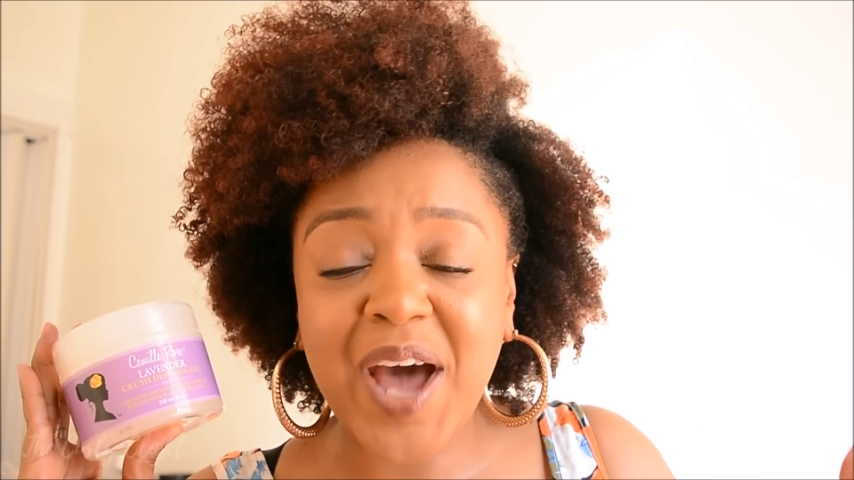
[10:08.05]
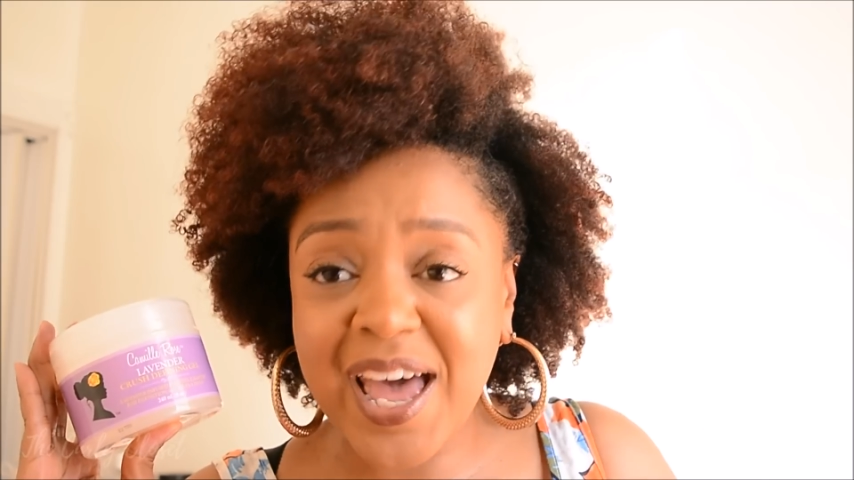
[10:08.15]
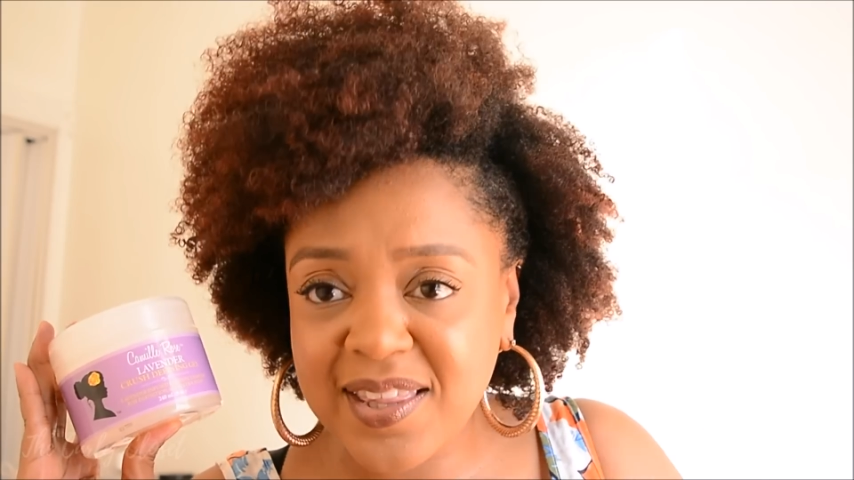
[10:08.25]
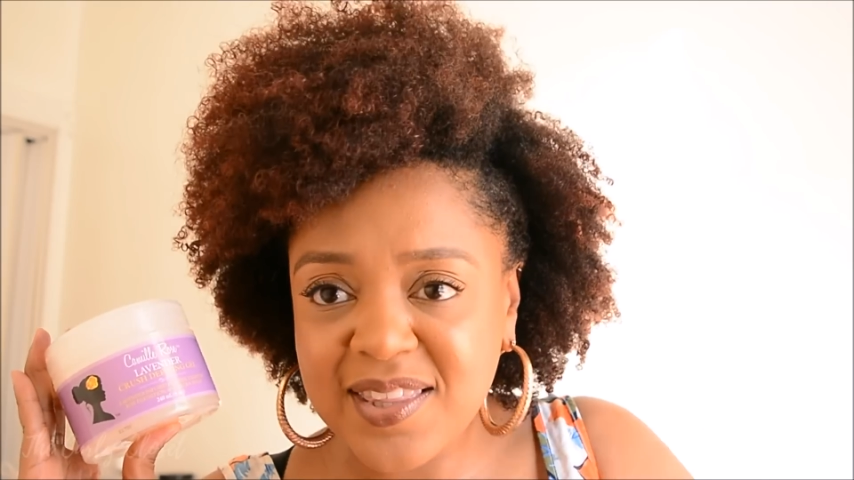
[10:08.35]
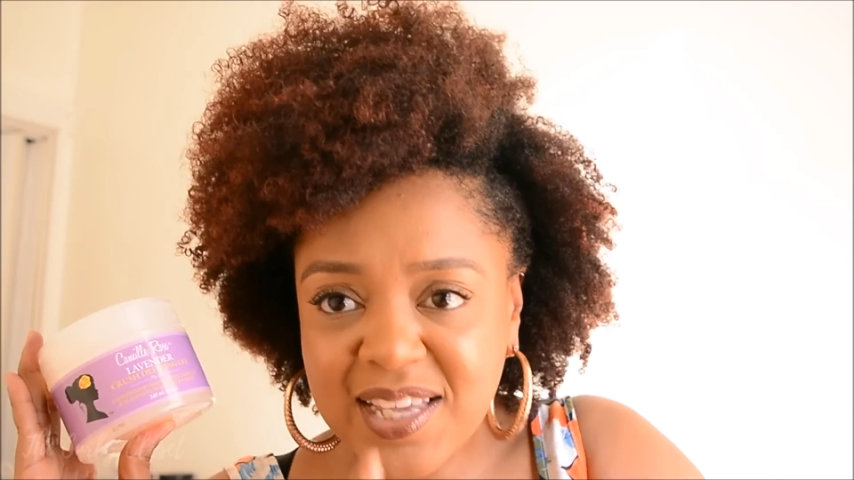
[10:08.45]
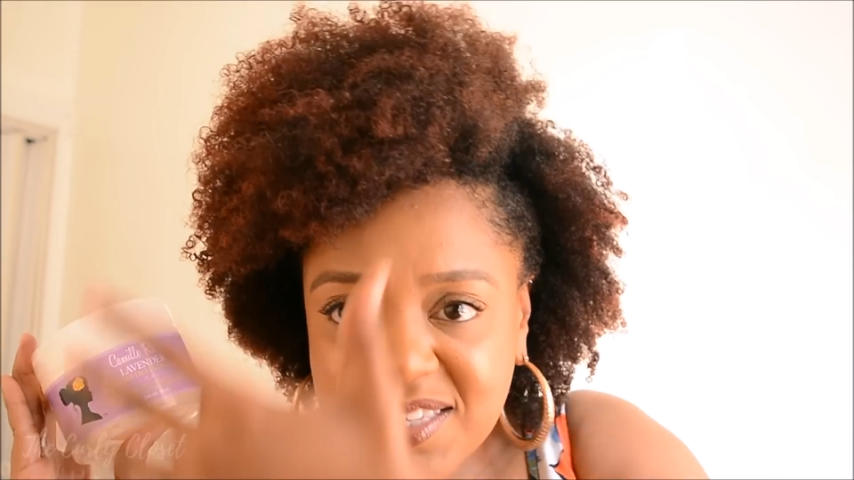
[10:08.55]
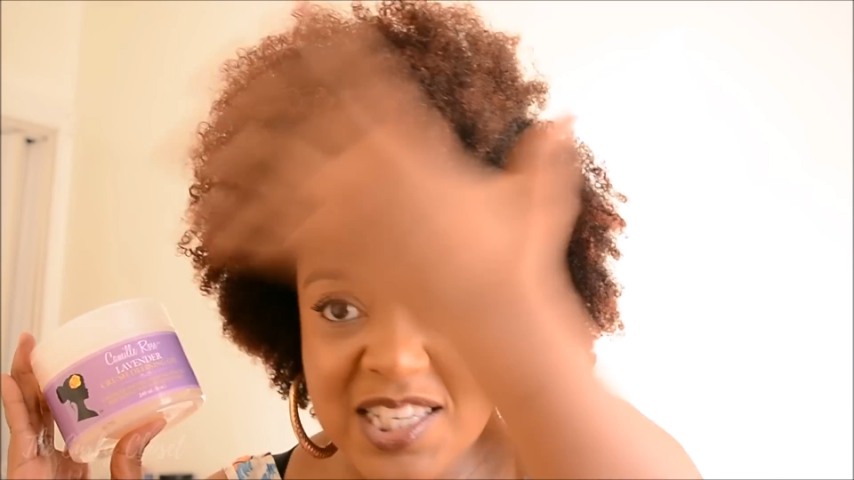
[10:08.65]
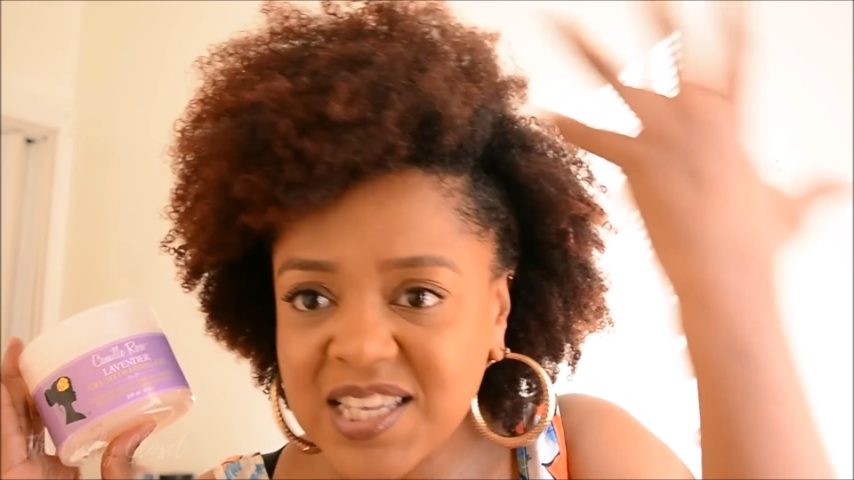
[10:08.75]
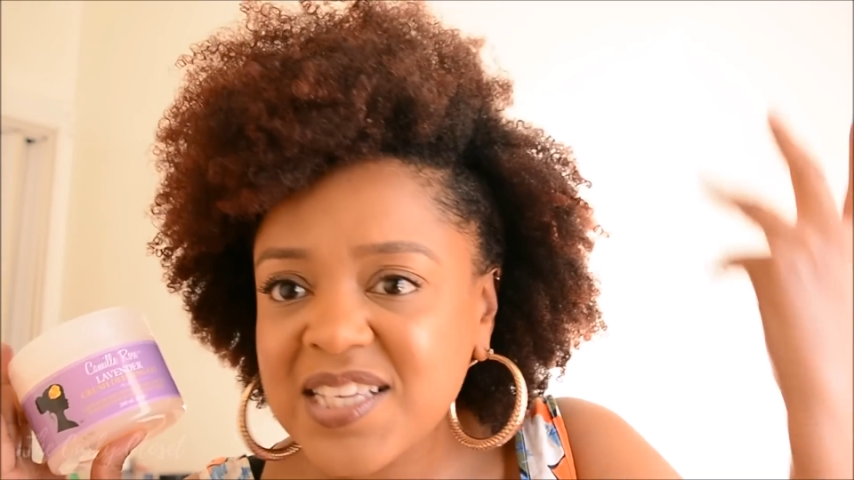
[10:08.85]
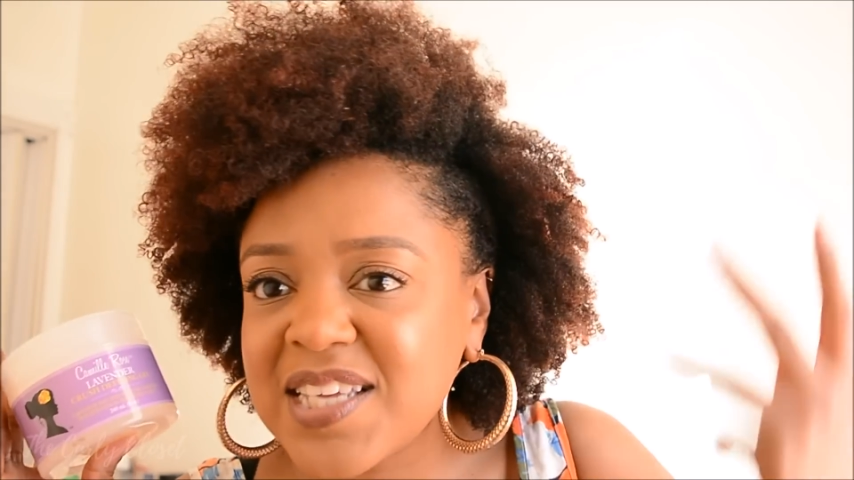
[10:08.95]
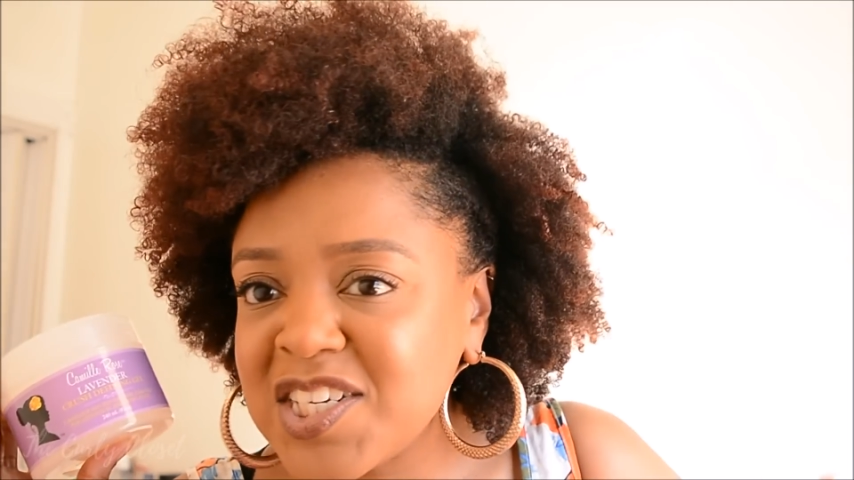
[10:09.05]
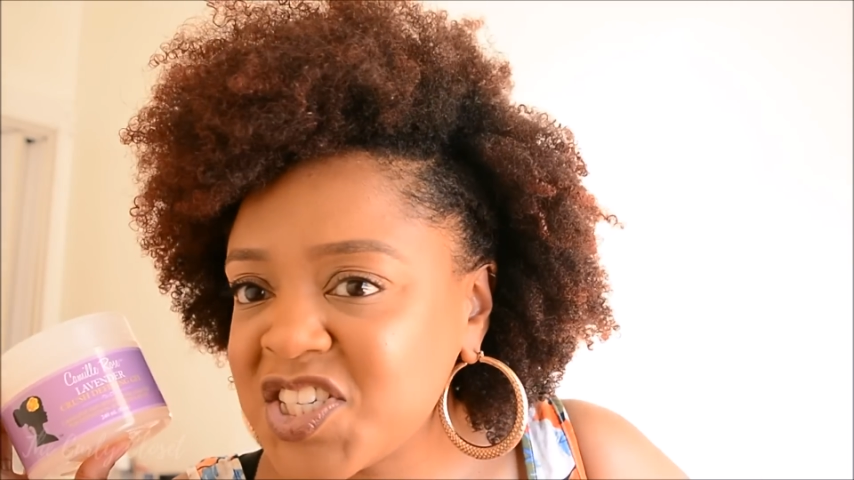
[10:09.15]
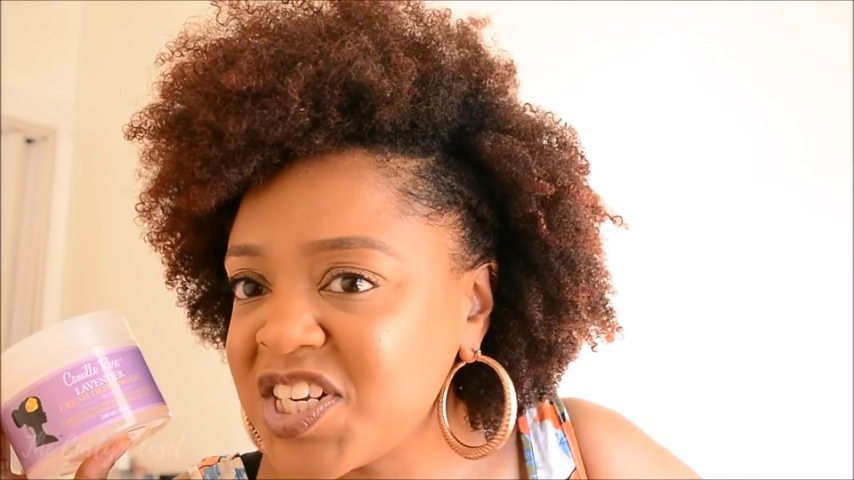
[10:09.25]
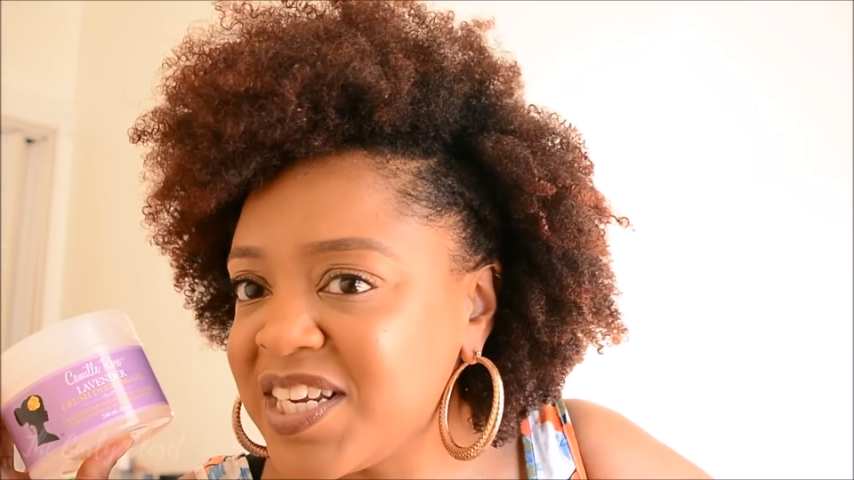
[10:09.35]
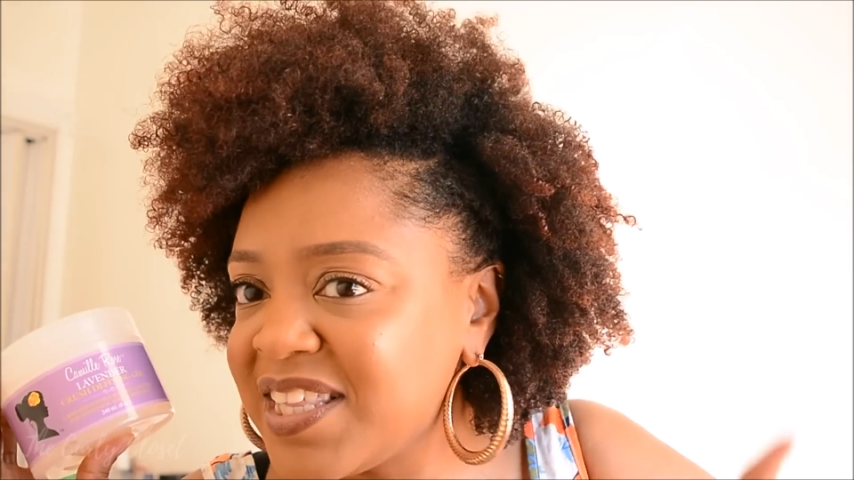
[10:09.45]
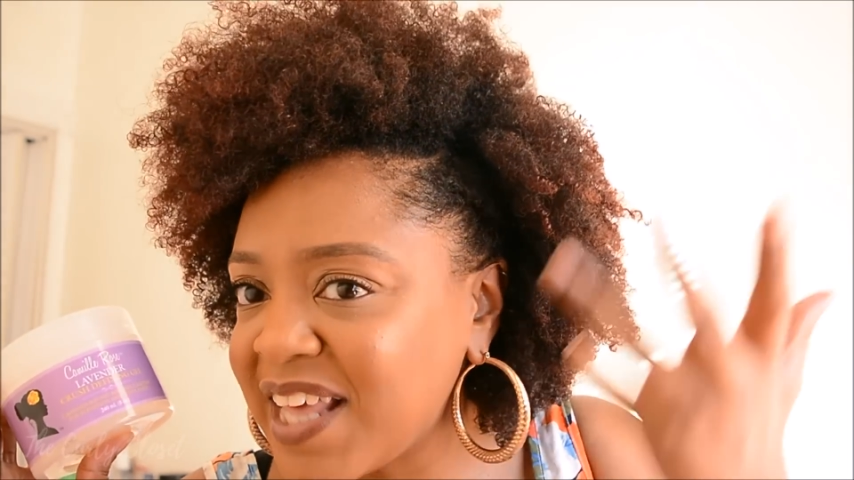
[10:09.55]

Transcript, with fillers: And this is essentially